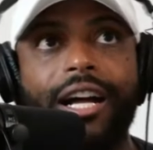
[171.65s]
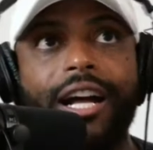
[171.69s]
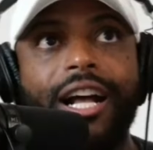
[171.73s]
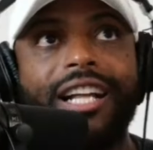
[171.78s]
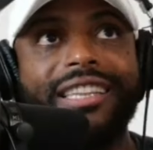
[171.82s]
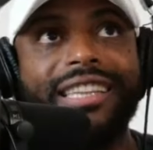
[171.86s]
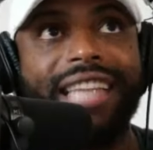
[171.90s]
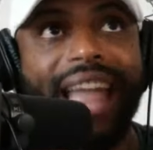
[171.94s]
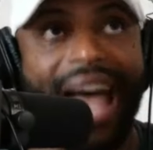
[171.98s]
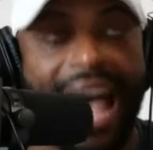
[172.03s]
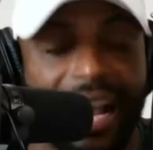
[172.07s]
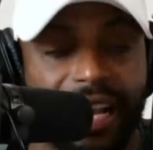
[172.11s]

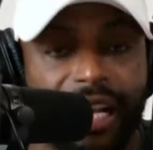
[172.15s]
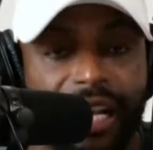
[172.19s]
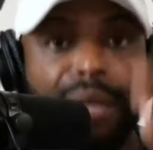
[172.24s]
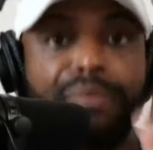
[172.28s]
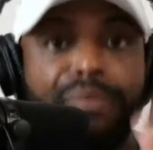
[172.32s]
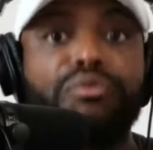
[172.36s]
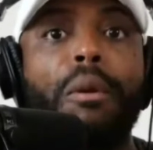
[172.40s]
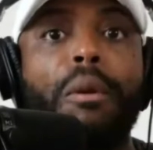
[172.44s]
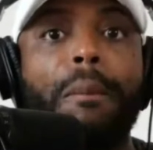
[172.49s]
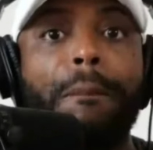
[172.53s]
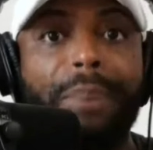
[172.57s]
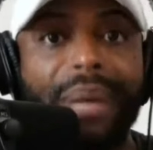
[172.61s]
That comes
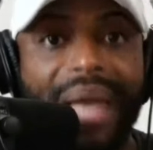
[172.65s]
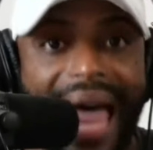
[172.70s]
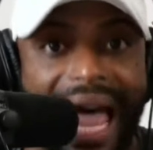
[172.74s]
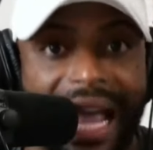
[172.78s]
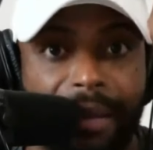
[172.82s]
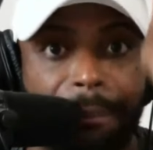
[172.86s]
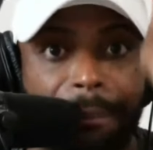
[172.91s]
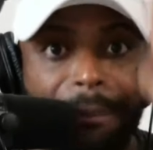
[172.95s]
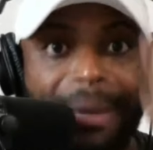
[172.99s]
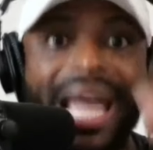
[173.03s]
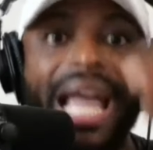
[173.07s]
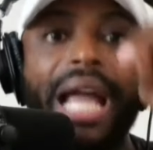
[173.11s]
from black
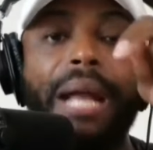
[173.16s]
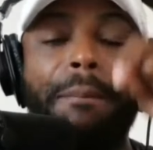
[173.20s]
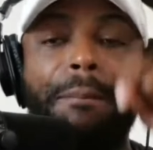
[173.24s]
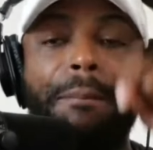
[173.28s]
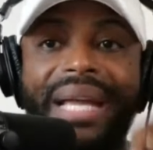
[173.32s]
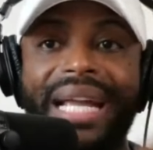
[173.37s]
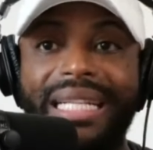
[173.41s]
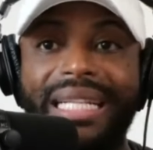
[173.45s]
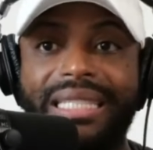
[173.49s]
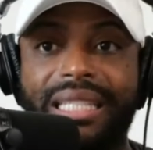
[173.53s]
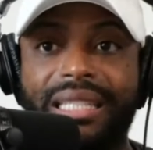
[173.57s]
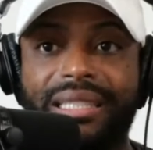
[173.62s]
men being
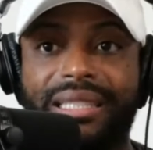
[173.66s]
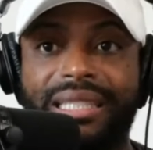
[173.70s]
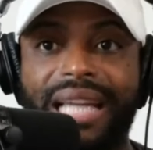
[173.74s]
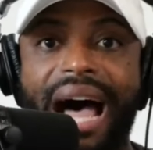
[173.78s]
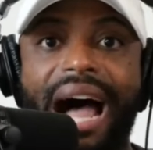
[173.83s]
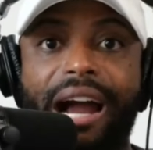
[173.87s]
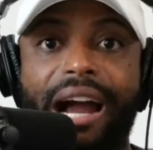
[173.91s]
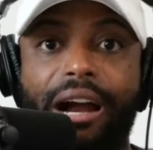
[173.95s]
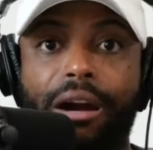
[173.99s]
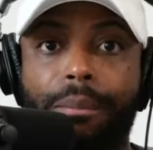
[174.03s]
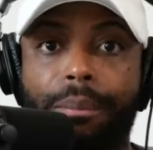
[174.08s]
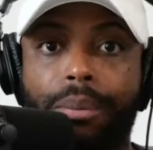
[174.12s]

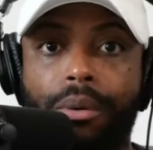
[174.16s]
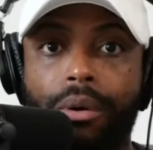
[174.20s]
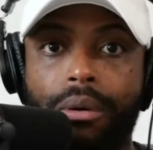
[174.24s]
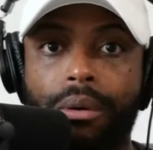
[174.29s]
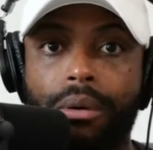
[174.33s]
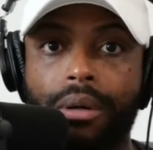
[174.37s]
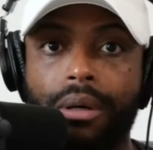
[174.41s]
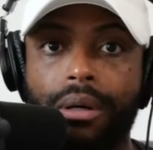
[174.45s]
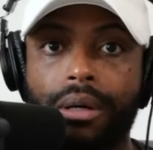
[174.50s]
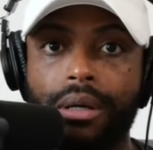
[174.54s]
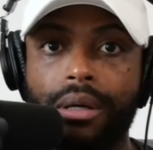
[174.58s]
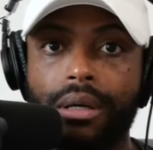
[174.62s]
desirable.
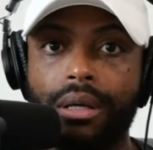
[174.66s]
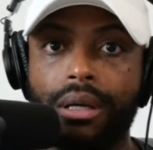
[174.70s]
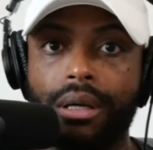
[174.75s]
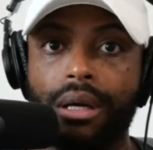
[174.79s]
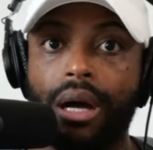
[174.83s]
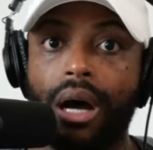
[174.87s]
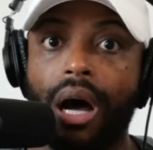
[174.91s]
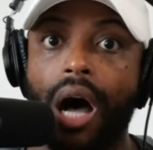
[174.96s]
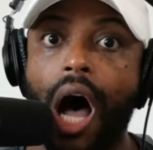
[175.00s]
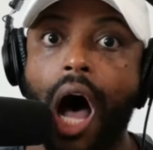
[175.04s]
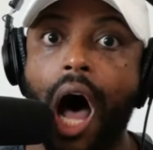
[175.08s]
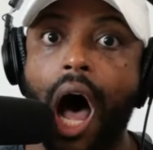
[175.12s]

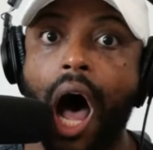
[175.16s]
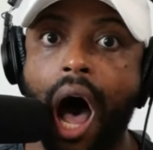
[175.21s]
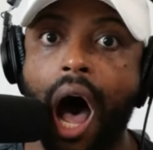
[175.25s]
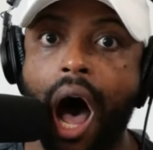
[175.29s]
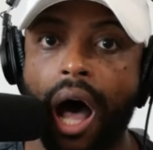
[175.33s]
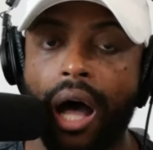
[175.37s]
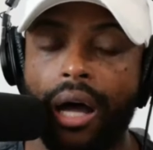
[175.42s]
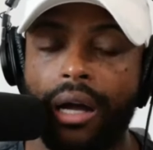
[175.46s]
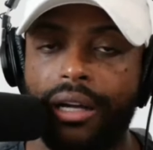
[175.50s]
Huh?